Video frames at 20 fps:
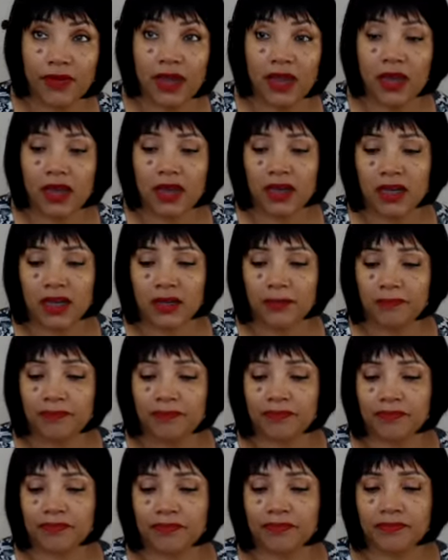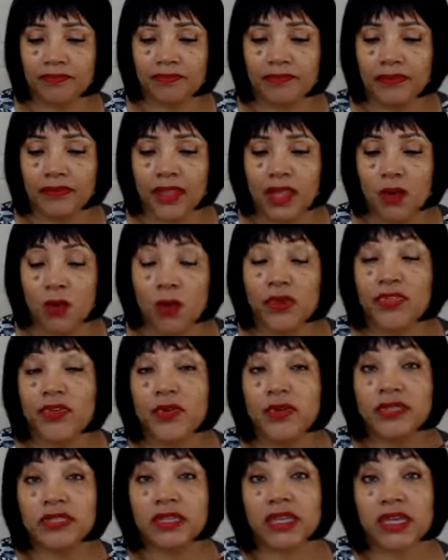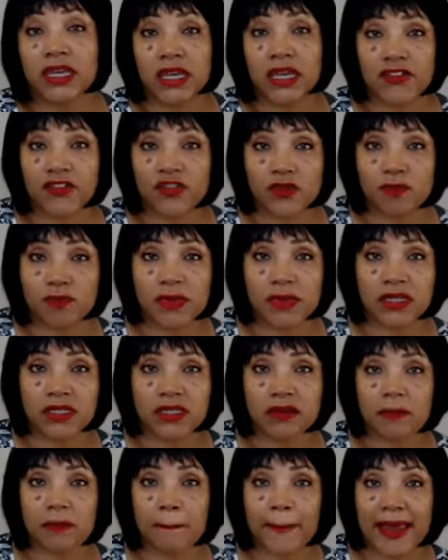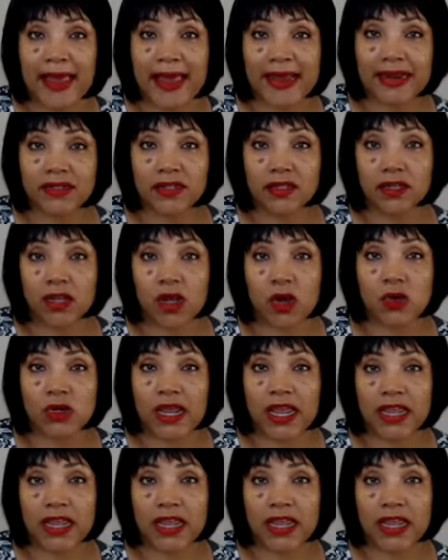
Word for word: uh, when there is a government backed loan,